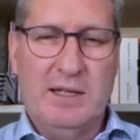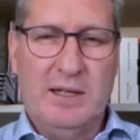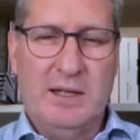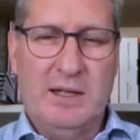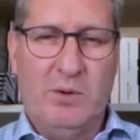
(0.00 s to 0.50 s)

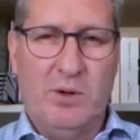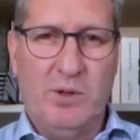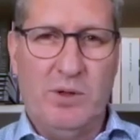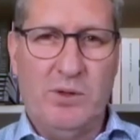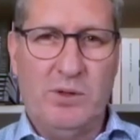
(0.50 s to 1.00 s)
than what we're
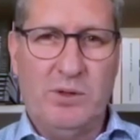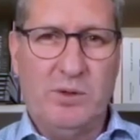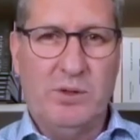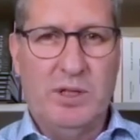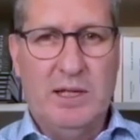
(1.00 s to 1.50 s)
used
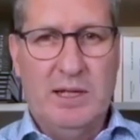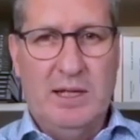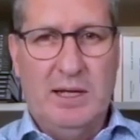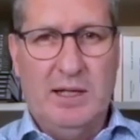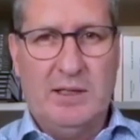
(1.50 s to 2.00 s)
to. And it's